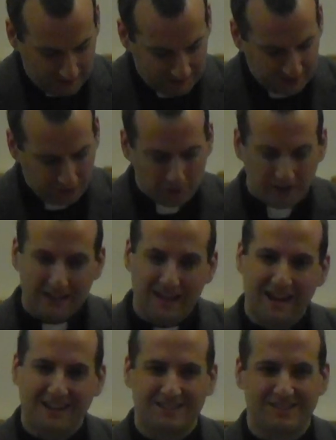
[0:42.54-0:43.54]

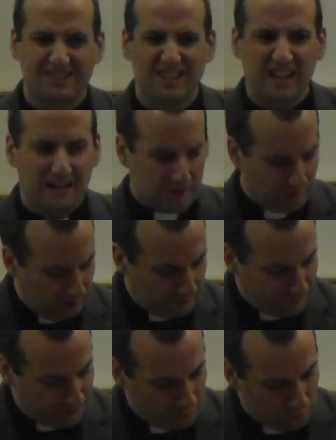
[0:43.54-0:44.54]
literally a seed
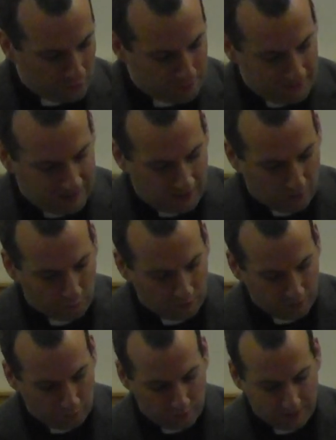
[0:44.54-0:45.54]
of the woman,
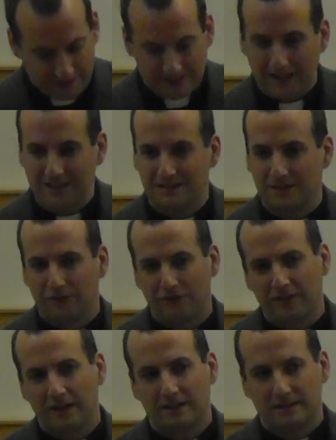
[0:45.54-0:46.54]
will one day
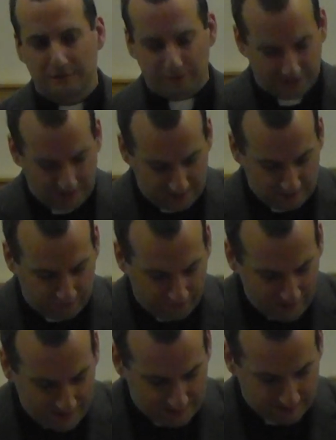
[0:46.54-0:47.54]
definitively
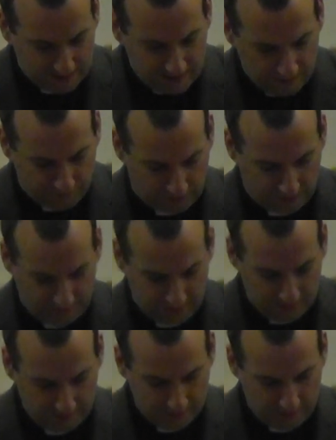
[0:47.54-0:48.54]
defeat evil.
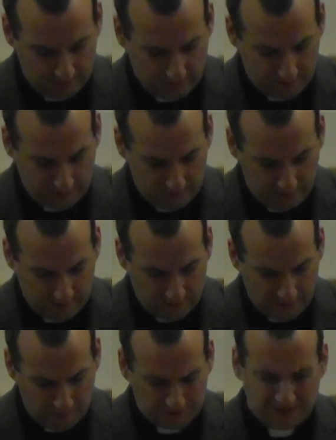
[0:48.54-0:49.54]

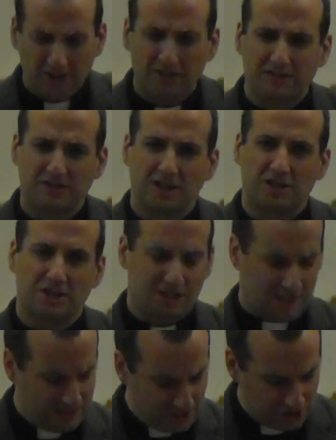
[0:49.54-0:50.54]
But there is such
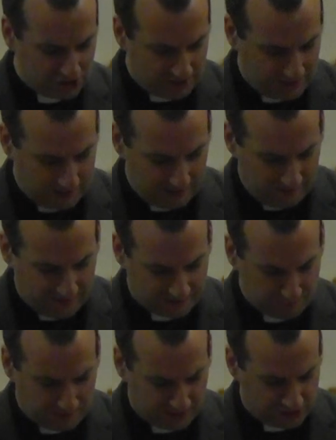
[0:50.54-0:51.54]
tension in
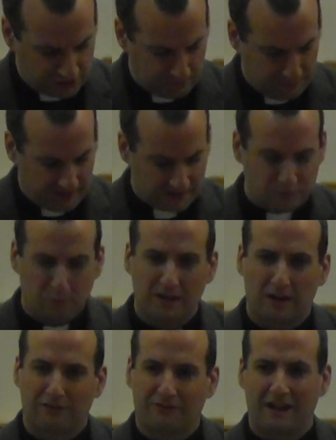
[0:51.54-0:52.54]
this picture because
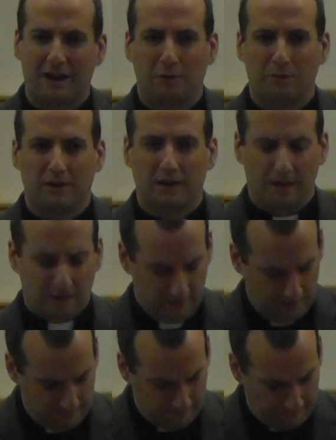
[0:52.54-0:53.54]
we are found
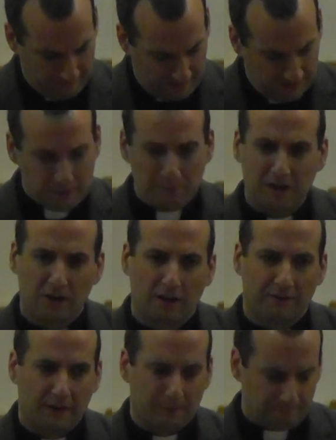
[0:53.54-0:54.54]
in the middle
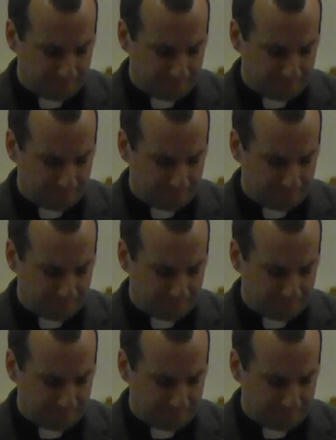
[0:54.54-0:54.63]
of it.